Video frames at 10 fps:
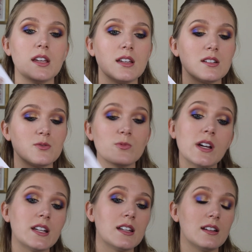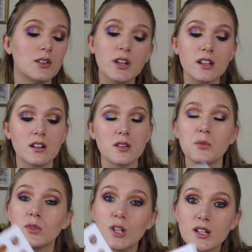and Reddit and looking at all the
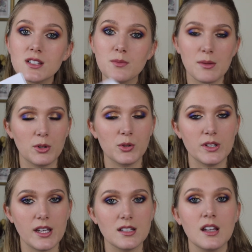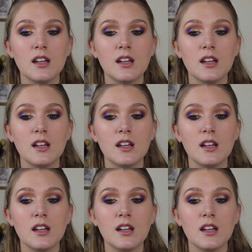looks that people create